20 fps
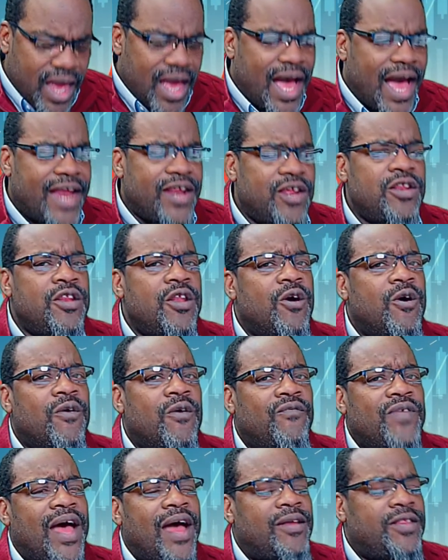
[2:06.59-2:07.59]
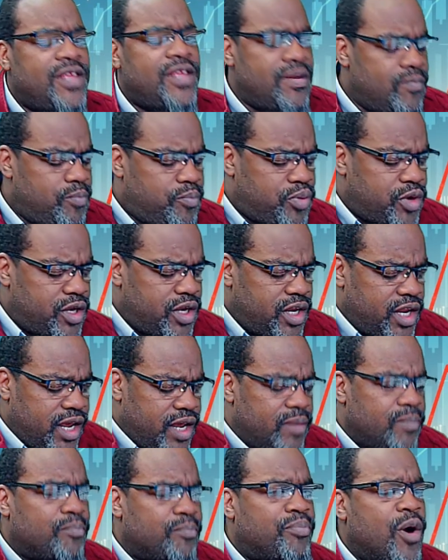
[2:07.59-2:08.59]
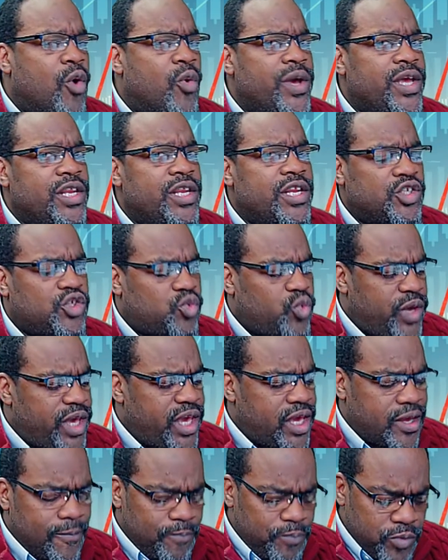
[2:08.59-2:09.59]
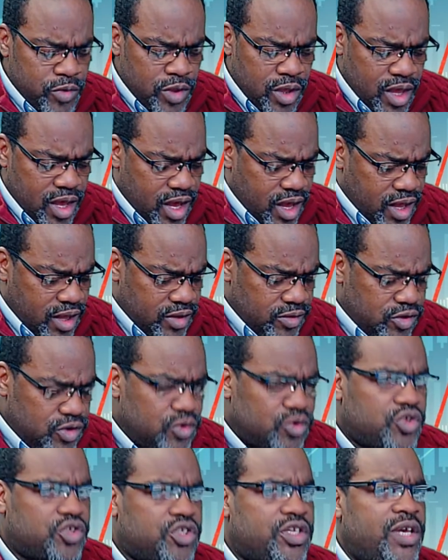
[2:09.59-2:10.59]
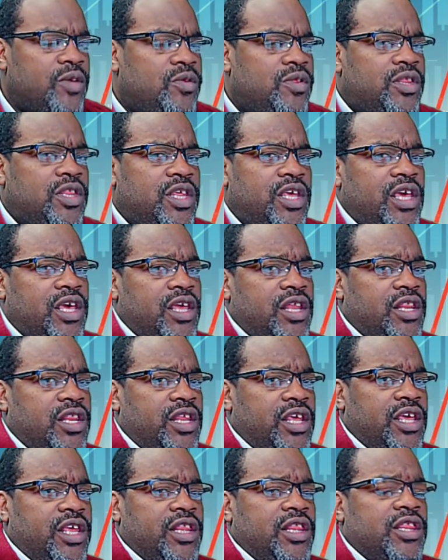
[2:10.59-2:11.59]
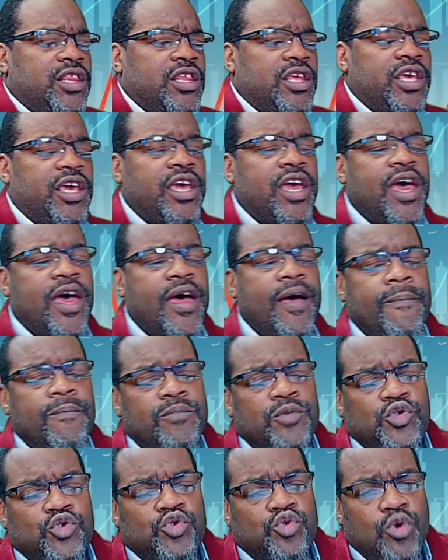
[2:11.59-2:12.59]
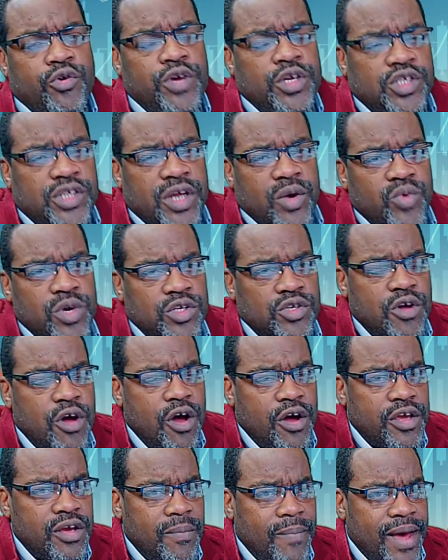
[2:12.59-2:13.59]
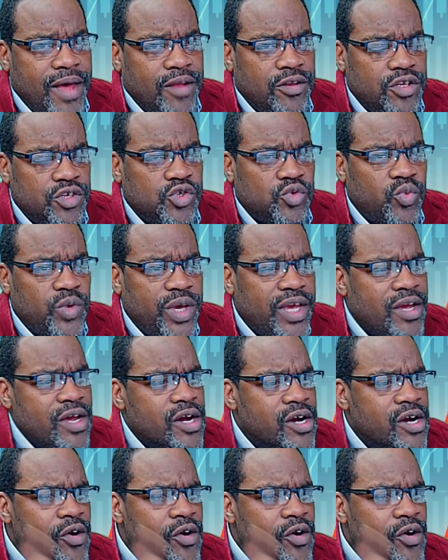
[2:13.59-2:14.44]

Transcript: I didn't know, I didn't put in Boeing this week. You'll see the stories that we're talking about this week.